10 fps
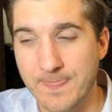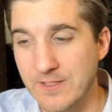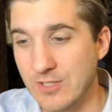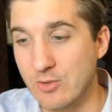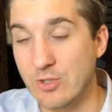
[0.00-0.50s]

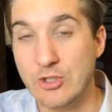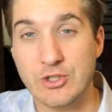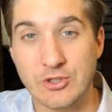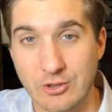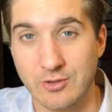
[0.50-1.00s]
So
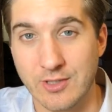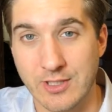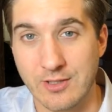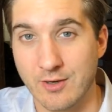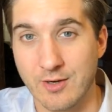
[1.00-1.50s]
certainly
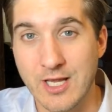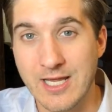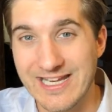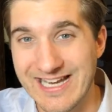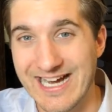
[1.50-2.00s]
you're
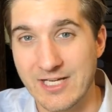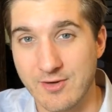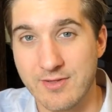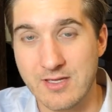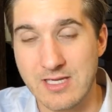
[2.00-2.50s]

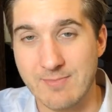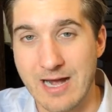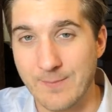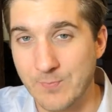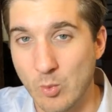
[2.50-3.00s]
thinking
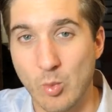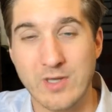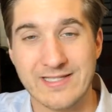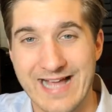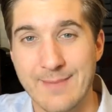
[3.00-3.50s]
about what
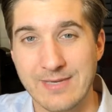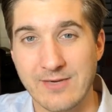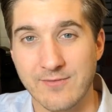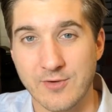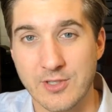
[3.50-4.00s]
does that
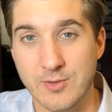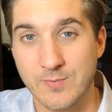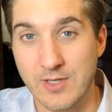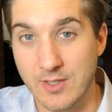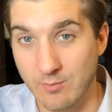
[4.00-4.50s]
mean for
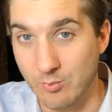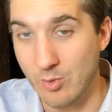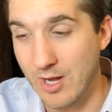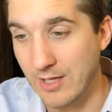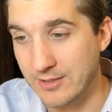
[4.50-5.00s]
you?
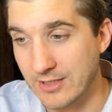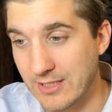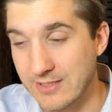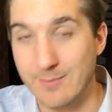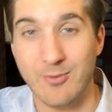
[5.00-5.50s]
What
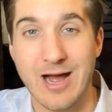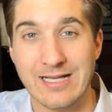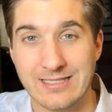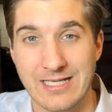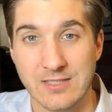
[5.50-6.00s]
is the
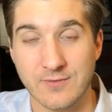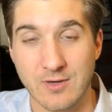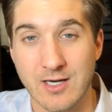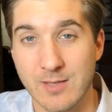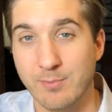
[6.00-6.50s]
process
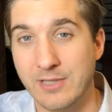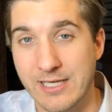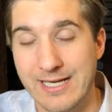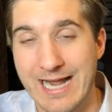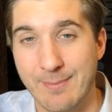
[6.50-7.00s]
for
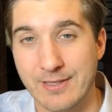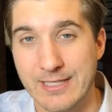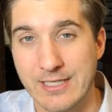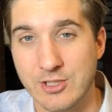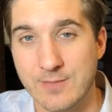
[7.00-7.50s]
completing an
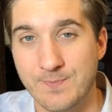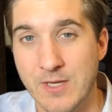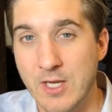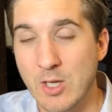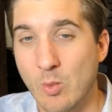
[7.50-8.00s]
application?
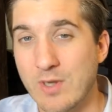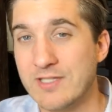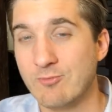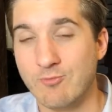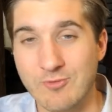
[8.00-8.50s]
What does
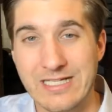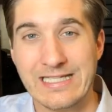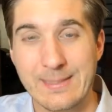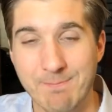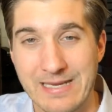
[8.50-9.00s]
it
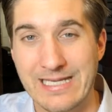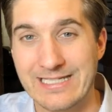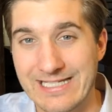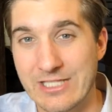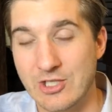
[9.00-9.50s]
really mean
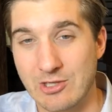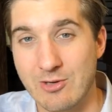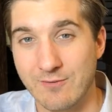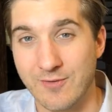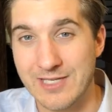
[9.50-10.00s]
to get your
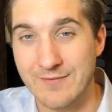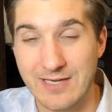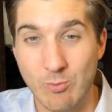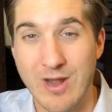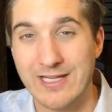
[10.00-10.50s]
loan forgiven,
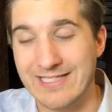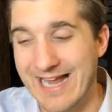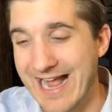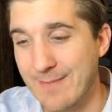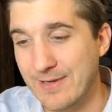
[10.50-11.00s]
and when does it
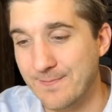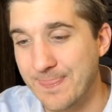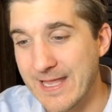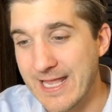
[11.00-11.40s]
happen?